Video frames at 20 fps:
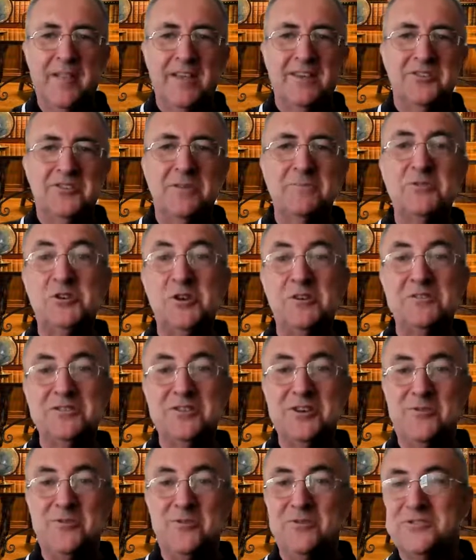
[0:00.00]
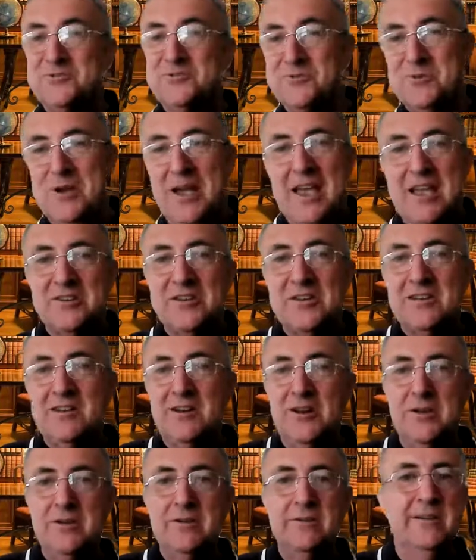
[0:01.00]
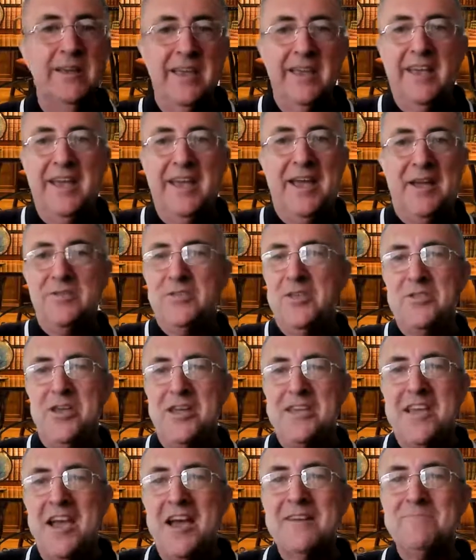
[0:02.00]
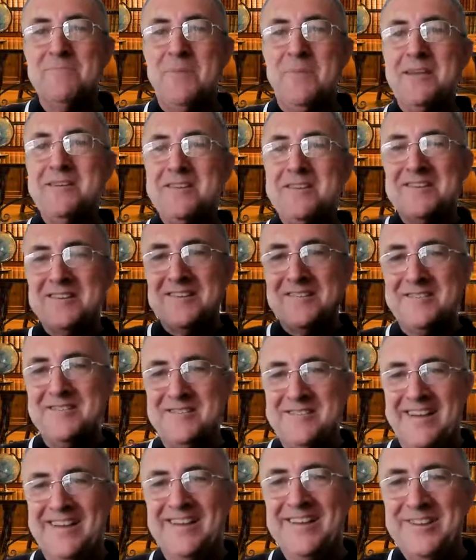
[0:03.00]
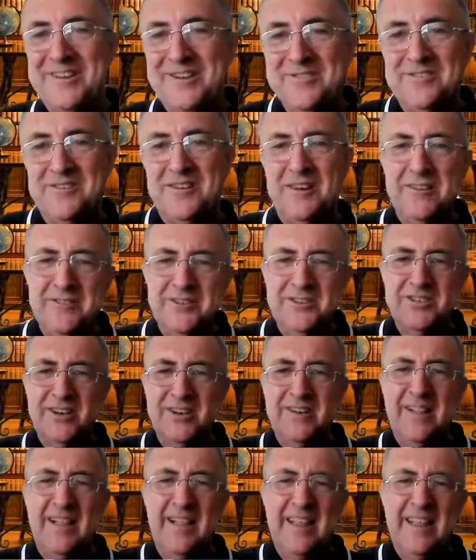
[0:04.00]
Some students, of course, will conclude that they can't make a conclusion.